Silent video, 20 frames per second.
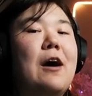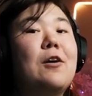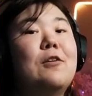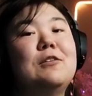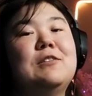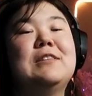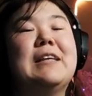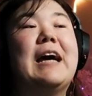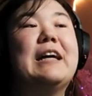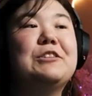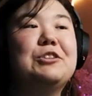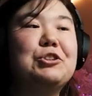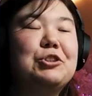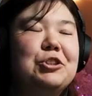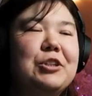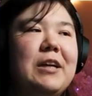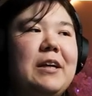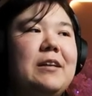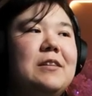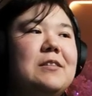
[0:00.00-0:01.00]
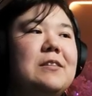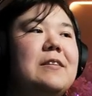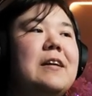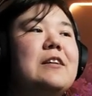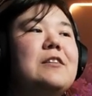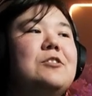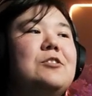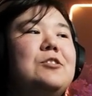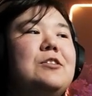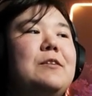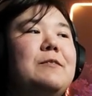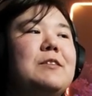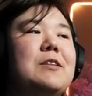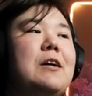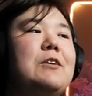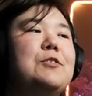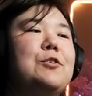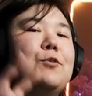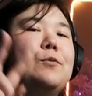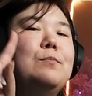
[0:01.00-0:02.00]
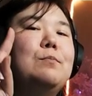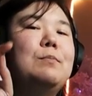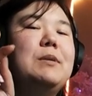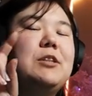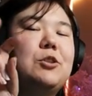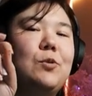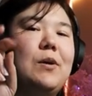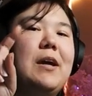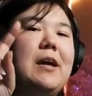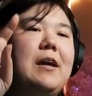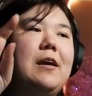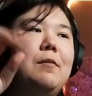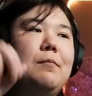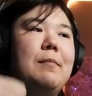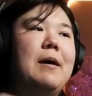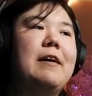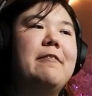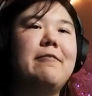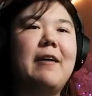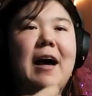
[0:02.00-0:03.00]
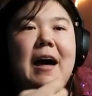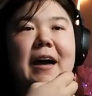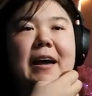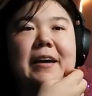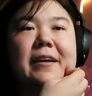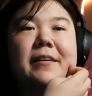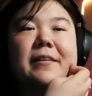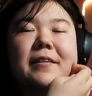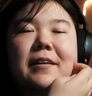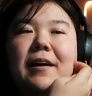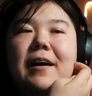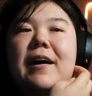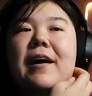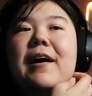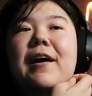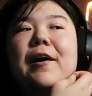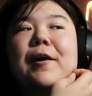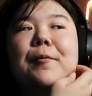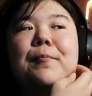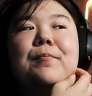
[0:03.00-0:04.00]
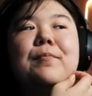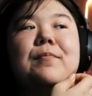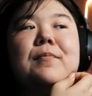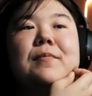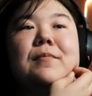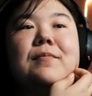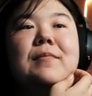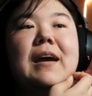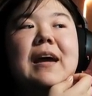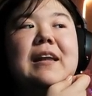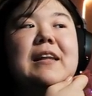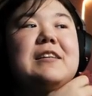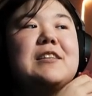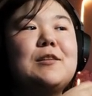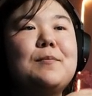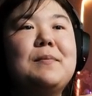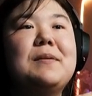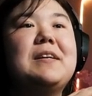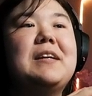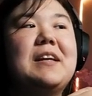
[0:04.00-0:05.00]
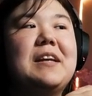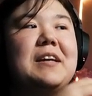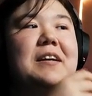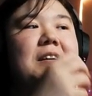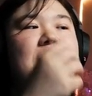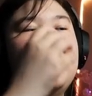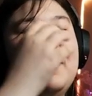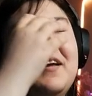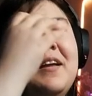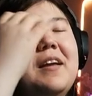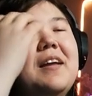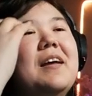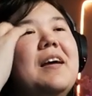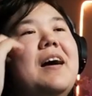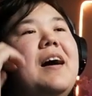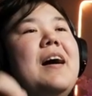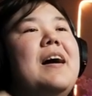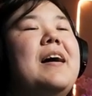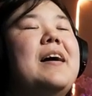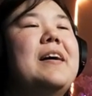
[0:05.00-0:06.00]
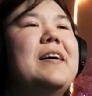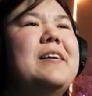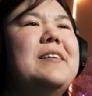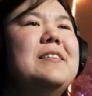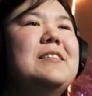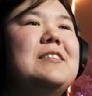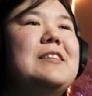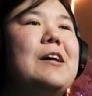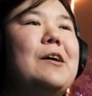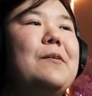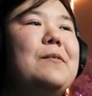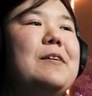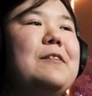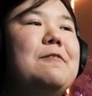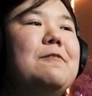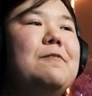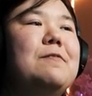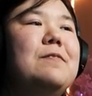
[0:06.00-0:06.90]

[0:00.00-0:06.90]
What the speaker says: / Jinx, that she was also betrayed by Vi, at least in the beginning. So he